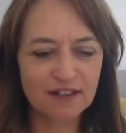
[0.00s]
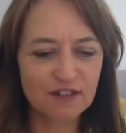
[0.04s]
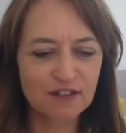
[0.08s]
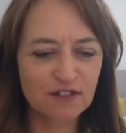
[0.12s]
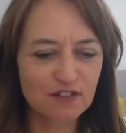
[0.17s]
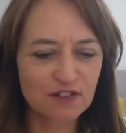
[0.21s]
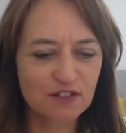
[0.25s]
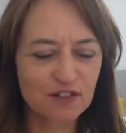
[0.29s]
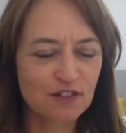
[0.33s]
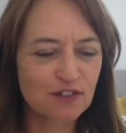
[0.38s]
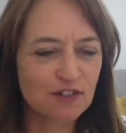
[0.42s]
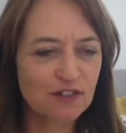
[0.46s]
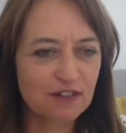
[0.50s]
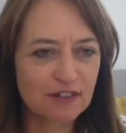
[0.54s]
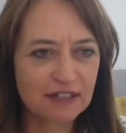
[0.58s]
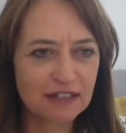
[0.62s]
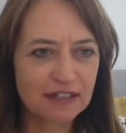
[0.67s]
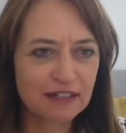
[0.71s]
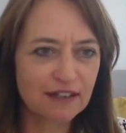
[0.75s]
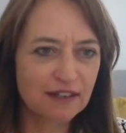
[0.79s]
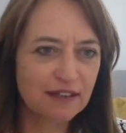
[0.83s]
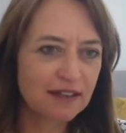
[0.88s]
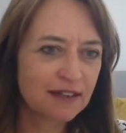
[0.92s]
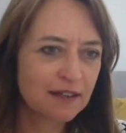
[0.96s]
And
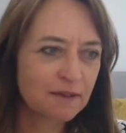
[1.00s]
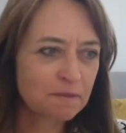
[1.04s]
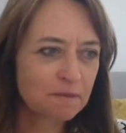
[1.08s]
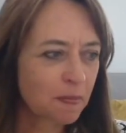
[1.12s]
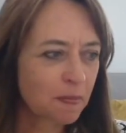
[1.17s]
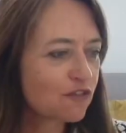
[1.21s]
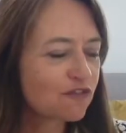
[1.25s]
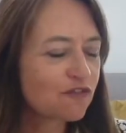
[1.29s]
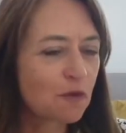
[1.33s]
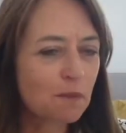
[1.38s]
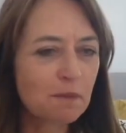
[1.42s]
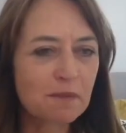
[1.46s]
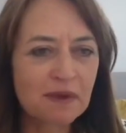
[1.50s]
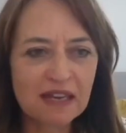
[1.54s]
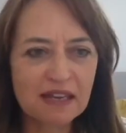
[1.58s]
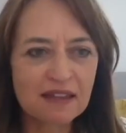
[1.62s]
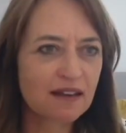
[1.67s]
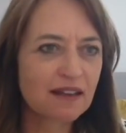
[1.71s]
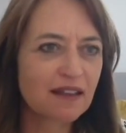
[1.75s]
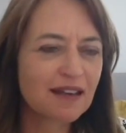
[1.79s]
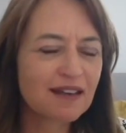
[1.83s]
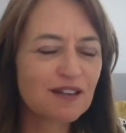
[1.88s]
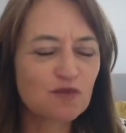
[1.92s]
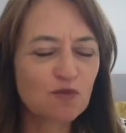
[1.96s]
certainly for me,
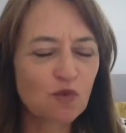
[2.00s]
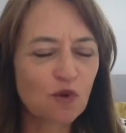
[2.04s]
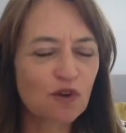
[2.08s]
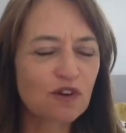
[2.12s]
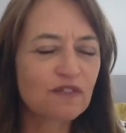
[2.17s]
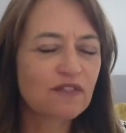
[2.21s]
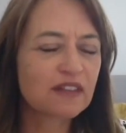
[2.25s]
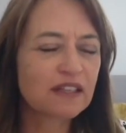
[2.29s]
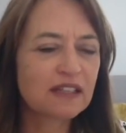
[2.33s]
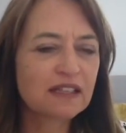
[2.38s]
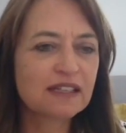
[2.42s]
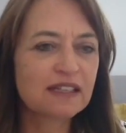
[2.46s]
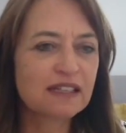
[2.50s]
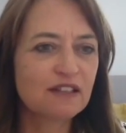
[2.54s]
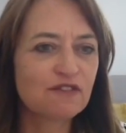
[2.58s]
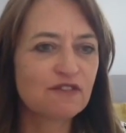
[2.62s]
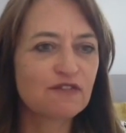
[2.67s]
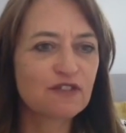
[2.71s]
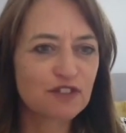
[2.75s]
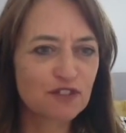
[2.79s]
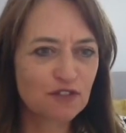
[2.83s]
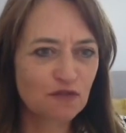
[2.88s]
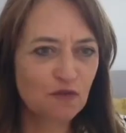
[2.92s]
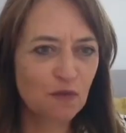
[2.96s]
that is one of the
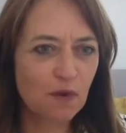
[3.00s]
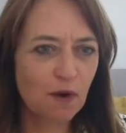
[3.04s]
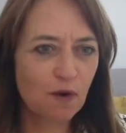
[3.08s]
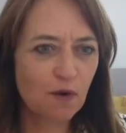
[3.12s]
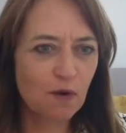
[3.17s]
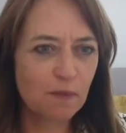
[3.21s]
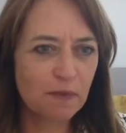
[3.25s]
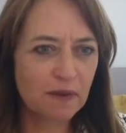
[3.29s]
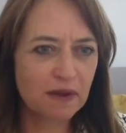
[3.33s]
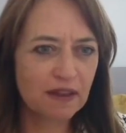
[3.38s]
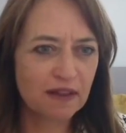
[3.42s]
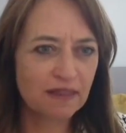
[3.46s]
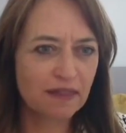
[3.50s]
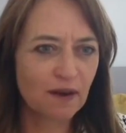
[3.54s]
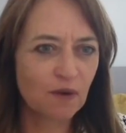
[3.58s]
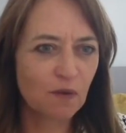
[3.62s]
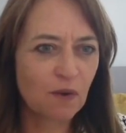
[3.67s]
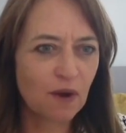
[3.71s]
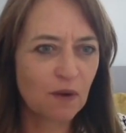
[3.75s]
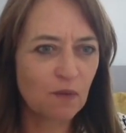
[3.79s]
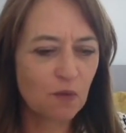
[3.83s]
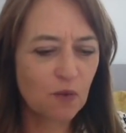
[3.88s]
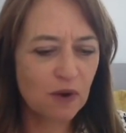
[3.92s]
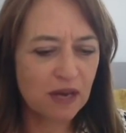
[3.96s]
levers of well-being, that
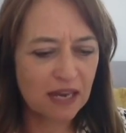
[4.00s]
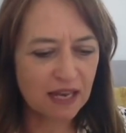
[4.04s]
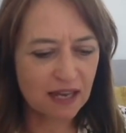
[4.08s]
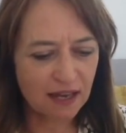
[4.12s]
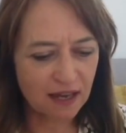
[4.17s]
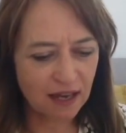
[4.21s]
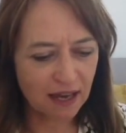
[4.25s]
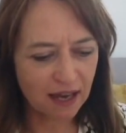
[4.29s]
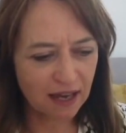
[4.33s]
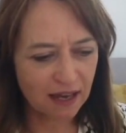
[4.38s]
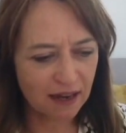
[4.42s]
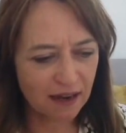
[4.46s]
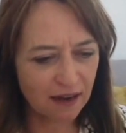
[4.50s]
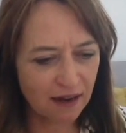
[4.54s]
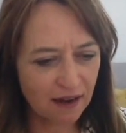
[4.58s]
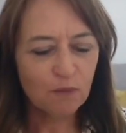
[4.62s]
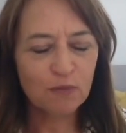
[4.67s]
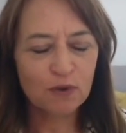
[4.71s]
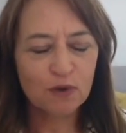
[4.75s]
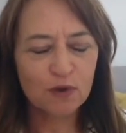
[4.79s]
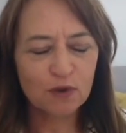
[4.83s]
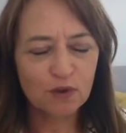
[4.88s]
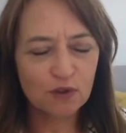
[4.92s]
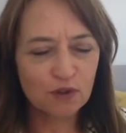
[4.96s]
when we can
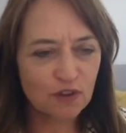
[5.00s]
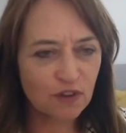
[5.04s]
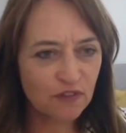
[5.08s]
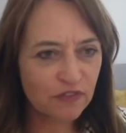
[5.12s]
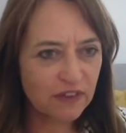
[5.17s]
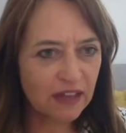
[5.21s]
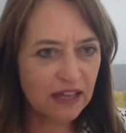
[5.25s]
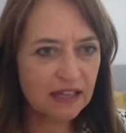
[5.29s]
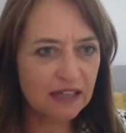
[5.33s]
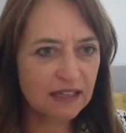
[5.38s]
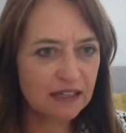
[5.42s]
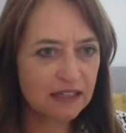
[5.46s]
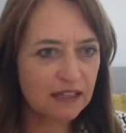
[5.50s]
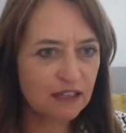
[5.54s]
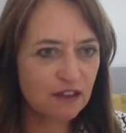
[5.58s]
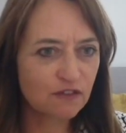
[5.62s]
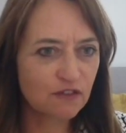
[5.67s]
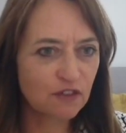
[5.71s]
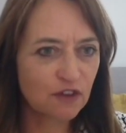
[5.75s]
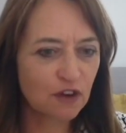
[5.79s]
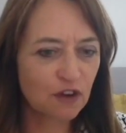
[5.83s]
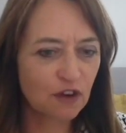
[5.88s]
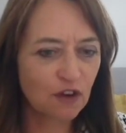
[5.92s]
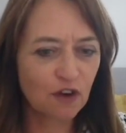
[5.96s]
pull on that
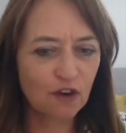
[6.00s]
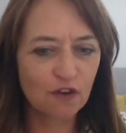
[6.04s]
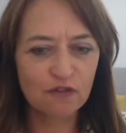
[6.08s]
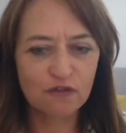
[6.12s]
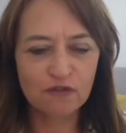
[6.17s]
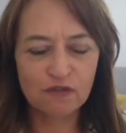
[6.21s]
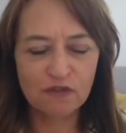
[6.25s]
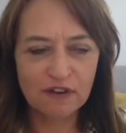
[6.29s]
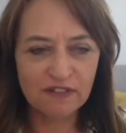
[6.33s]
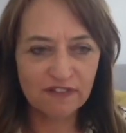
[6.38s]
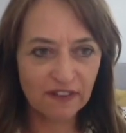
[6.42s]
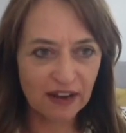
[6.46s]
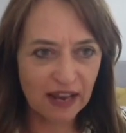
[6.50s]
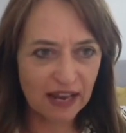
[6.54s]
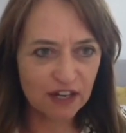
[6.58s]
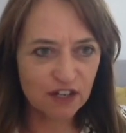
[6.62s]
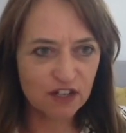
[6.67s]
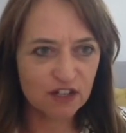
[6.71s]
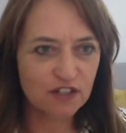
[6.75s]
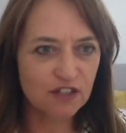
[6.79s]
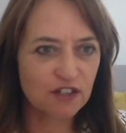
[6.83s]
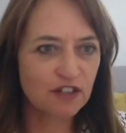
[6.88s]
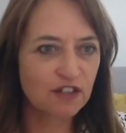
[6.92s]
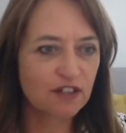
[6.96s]
lever of
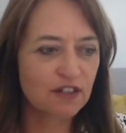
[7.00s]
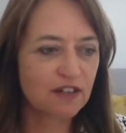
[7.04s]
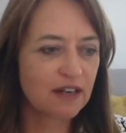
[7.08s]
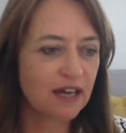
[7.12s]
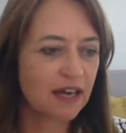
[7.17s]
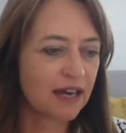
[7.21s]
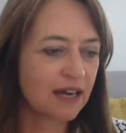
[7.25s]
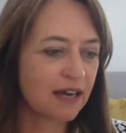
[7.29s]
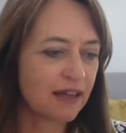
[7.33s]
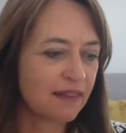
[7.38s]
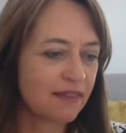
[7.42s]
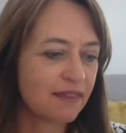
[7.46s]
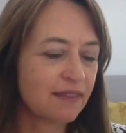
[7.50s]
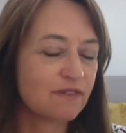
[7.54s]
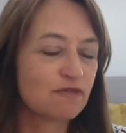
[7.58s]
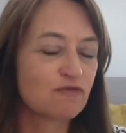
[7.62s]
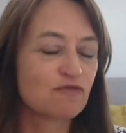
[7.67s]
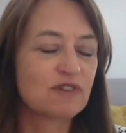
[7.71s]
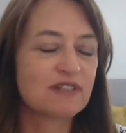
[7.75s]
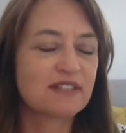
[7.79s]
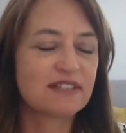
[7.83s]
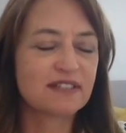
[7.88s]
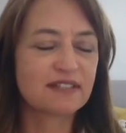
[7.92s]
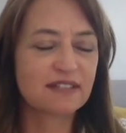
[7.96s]
reflection and
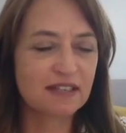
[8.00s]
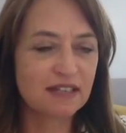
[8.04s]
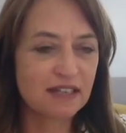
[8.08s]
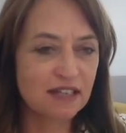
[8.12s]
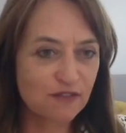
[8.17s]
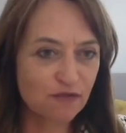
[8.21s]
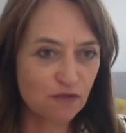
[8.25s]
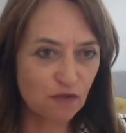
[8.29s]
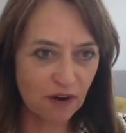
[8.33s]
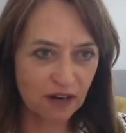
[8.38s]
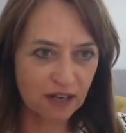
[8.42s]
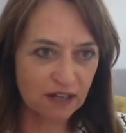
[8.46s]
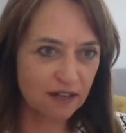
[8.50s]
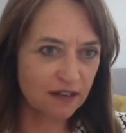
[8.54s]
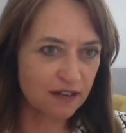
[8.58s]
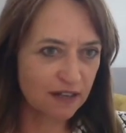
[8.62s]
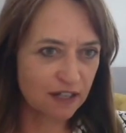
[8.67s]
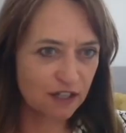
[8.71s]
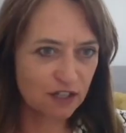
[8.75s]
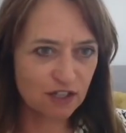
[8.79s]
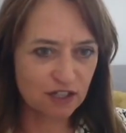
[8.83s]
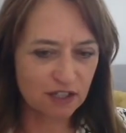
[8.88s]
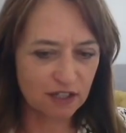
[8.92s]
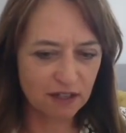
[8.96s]
receive
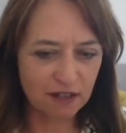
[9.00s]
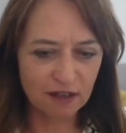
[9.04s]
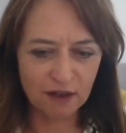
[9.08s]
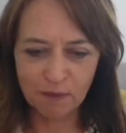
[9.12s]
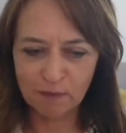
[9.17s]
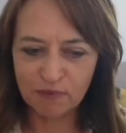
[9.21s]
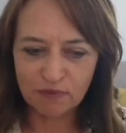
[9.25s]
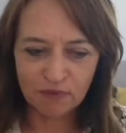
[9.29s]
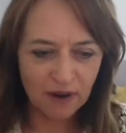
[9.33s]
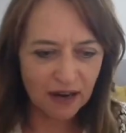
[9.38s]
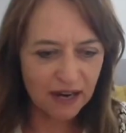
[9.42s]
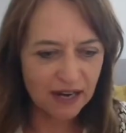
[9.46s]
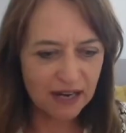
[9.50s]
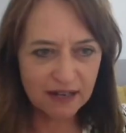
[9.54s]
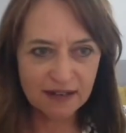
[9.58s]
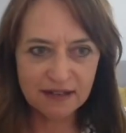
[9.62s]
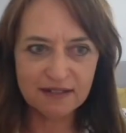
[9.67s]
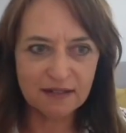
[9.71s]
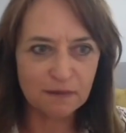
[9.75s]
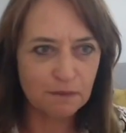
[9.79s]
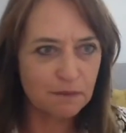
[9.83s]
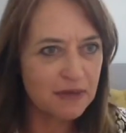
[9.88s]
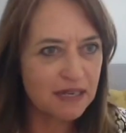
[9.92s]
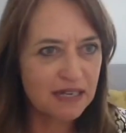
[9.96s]
recognition, our brain
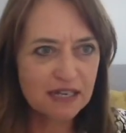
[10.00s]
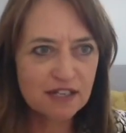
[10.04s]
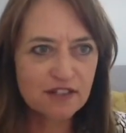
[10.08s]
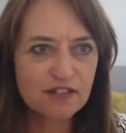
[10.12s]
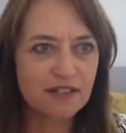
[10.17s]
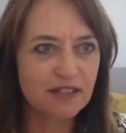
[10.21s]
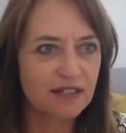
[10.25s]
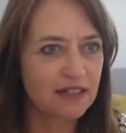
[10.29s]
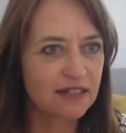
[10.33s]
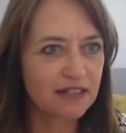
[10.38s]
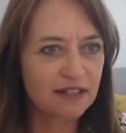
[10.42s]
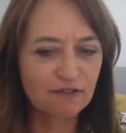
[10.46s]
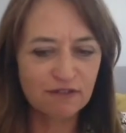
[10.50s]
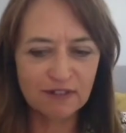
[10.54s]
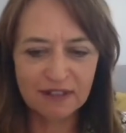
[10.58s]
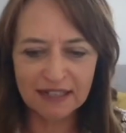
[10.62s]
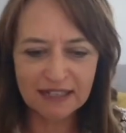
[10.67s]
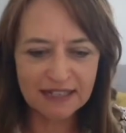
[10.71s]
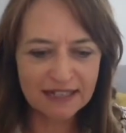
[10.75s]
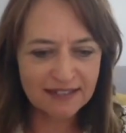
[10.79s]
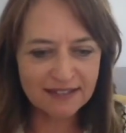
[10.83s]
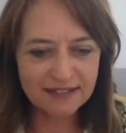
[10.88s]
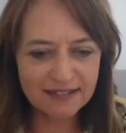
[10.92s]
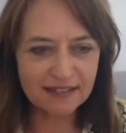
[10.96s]
is immediately
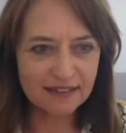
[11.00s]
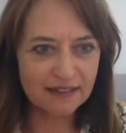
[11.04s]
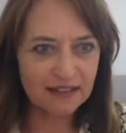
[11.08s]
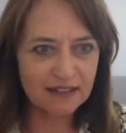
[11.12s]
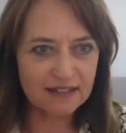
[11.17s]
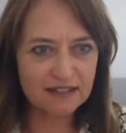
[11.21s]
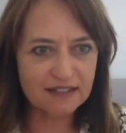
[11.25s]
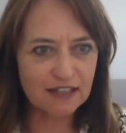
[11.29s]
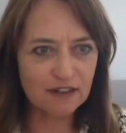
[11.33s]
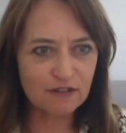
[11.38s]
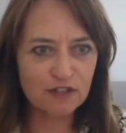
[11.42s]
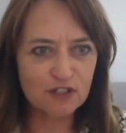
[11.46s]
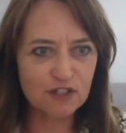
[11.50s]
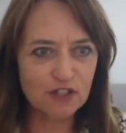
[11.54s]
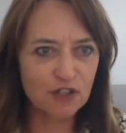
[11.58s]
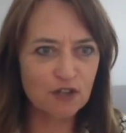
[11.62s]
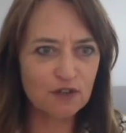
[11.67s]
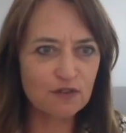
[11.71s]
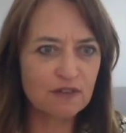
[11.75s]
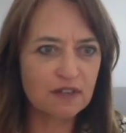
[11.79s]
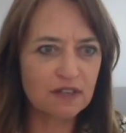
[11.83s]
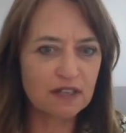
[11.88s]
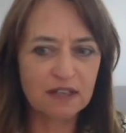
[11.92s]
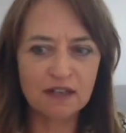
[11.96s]
releasing that
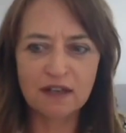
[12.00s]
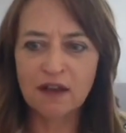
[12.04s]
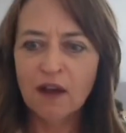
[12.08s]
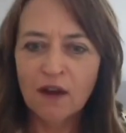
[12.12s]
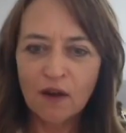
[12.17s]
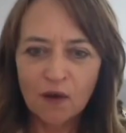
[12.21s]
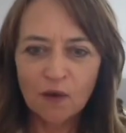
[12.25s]
serotonin.